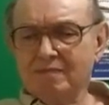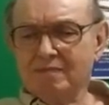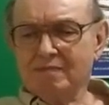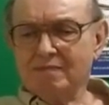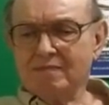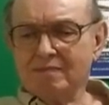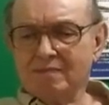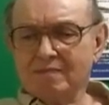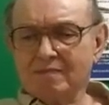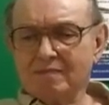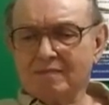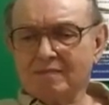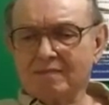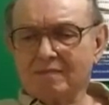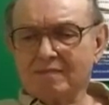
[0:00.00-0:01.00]

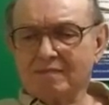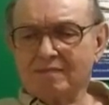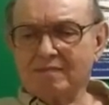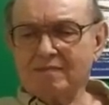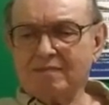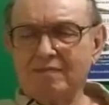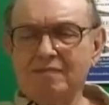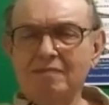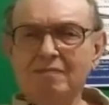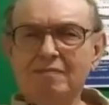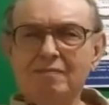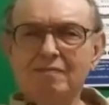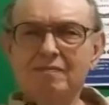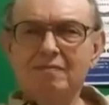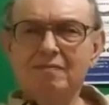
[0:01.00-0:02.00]

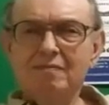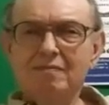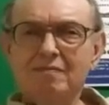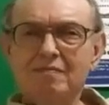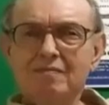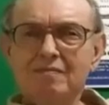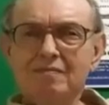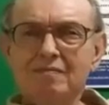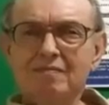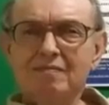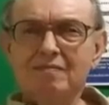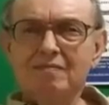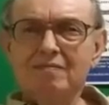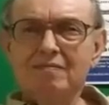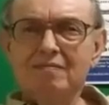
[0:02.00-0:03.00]

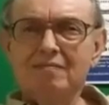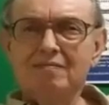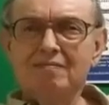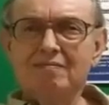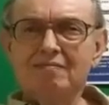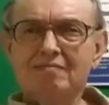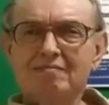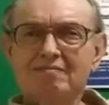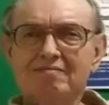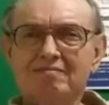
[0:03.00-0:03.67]
This person isn't speaking.